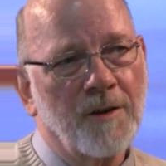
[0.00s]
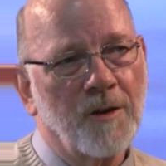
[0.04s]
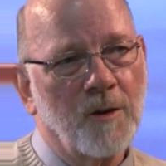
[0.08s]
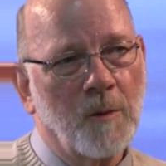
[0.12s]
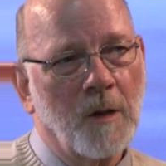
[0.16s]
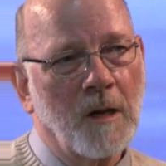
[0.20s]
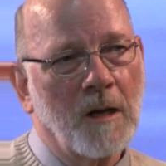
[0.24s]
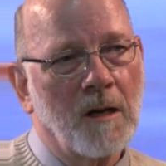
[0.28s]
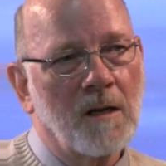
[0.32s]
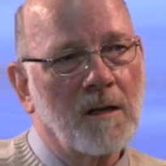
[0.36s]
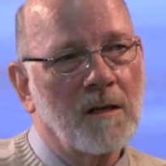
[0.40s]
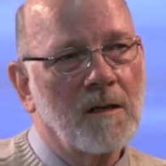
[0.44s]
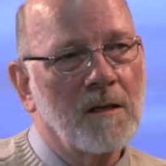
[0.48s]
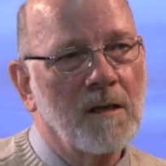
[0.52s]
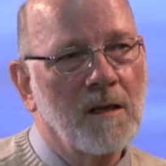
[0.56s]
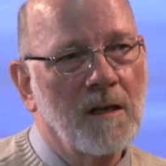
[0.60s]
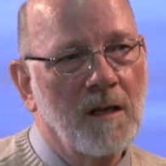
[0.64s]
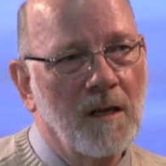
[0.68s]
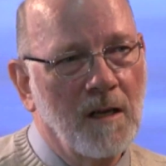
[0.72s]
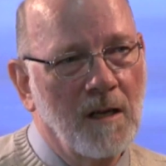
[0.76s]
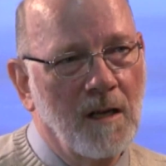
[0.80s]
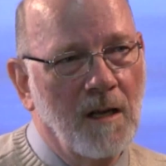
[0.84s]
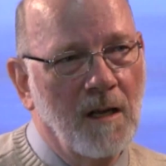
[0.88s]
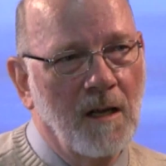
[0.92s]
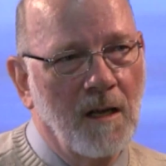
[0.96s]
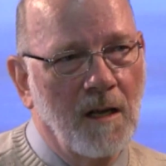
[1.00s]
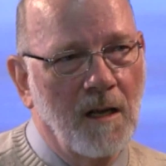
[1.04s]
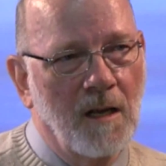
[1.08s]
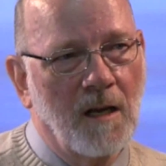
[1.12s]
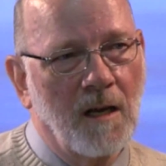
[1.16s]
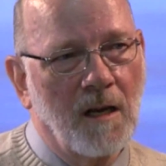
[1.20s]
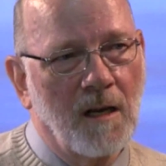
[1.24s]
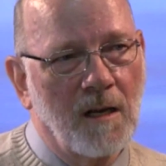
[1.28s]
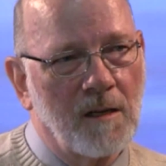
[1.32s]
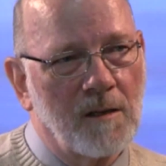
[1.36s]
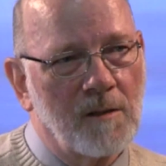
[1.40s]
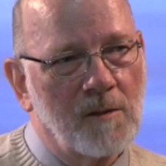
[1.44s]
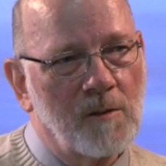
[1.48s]
Out and About
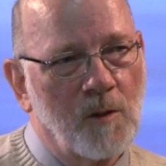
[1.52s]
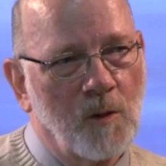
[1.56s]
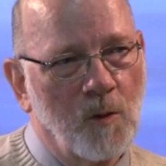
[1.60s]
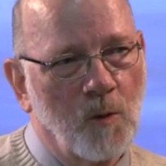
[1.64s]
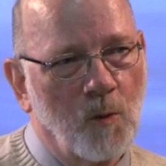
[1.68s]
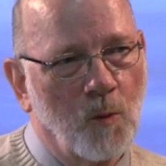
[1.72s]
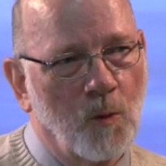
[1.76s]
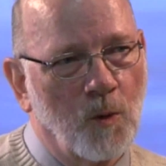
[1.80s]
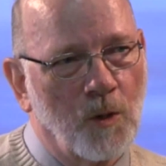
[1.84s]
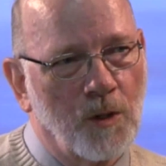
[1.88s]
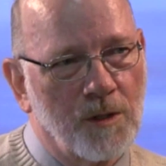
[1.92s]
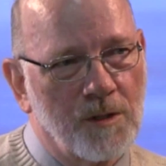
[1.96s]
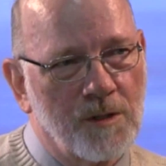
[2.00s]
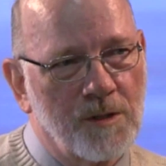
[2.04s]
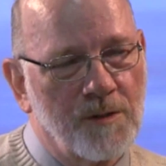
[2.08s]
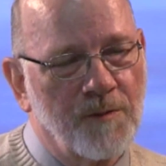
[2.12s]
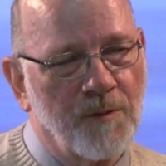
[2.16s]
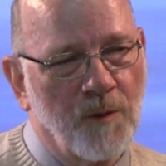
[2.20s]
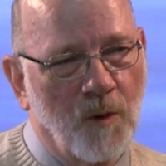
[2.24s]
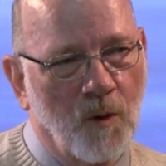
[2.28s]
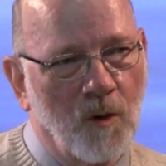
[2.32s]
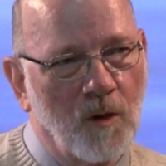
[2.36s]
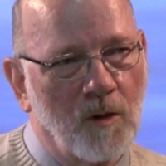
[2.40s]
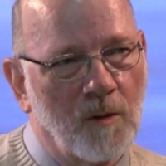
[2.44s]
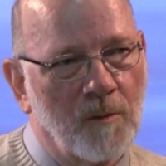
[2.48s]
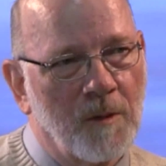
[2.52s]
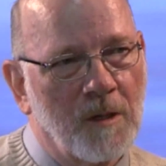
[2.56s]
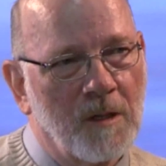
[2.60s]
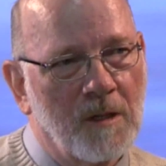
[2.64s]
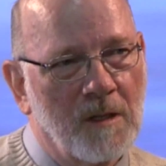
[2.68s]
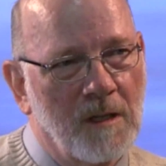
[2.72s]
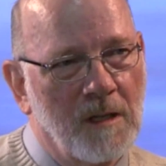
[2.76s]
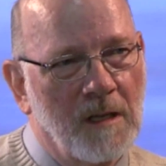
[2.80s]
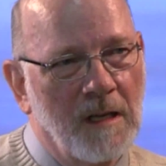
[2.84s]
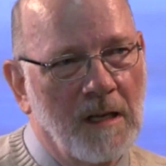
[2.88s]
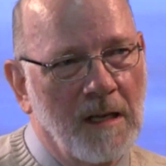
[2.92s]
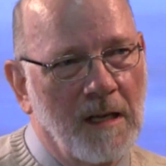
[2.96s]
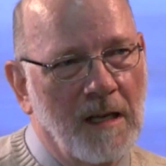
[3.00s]
uh, was
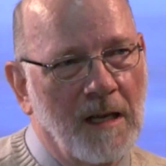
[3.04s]
formed,